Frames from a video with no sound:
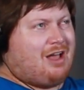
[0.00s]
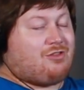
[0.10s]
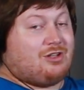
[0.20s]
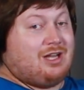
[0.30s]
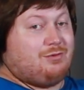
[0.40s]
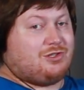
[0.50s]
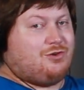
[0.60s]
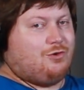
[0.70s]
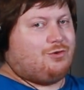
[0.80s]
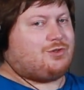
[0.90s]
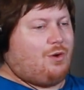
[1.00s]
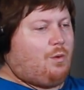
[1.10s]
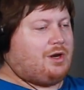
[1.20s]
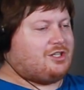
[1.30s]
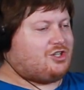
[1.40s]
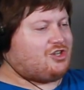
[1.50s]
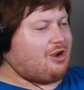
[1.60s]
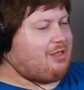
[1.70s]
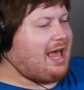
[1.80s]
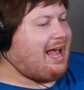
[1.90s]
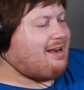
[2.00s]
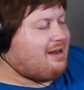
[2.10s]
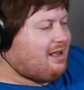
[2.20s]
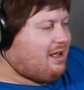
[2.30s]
thought that was cool. So, I wanted to share that.